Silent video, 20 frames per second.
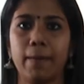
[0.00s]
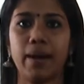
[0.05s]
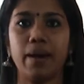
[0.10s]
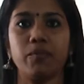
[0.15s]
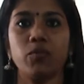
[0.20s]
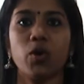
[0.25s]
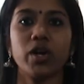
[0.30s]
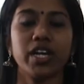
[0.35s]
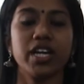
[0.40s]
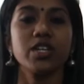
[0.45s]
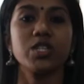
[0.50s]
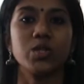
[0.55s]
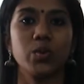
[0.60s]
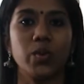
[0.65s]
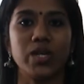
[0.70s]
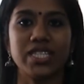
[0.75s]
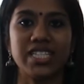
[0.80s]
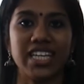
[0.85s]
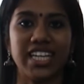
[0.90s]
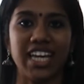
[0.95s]
I'm walking
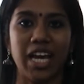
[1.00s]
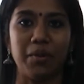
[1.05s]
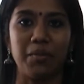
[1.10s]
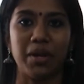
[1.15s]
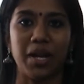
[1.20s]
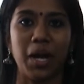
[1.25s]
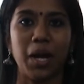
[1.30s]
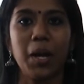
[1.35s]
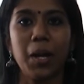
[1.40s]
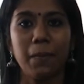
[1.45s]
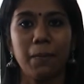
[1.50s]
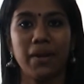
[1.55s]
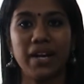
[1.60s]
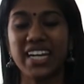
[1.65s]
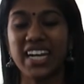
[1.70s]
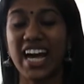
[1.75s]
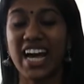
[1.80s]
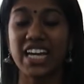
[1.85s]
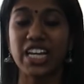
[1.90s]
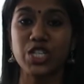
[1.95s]
towards the camera,
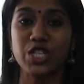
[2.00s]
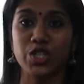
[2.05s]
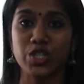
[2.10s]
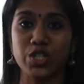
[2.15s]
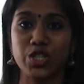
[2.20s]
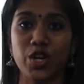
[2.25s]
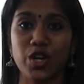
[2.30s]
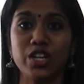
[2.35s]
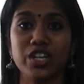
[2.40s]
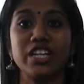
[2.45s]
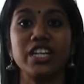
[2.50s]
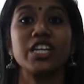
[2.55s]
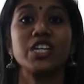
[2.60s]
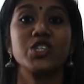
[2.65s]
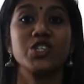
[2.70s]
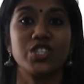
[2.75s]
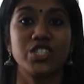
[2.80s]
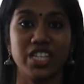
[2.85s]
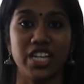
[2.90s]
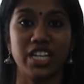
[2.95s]
but I should not need
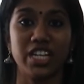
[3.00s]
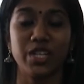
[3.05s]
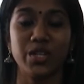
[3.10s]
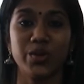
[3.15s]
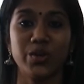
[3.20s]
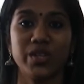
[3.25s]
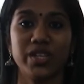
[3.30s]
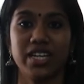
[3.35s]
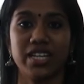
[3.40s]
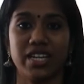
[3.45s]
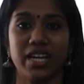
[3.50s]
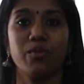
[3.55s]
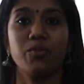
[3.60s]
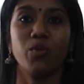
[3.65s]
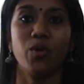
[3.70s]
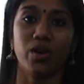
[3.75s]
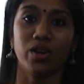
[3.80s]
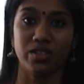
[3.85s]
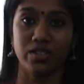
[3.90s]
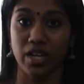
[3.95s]
to tell you that I
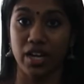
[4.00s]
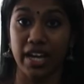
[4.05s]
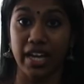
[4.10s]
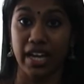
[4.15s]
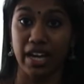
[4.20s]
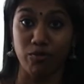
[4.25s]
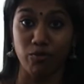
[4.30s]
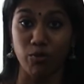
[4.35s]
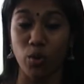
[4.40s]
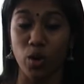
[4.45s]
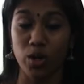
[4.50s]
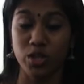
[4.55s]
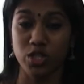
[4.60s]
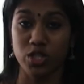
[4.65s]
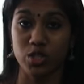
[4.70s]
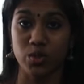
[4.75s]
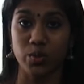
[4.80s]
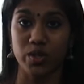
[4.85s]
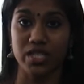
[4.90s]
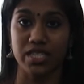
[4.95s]
walked, I have walked
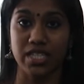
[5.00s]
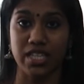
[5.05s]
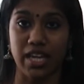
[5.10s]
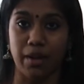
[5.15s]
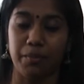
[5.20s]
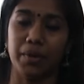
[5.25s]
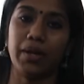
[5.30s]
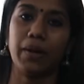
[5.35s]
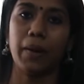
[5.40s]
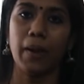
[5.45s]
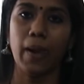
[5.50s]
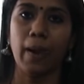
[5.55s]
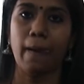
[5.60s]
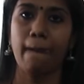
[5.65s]
towards the camera.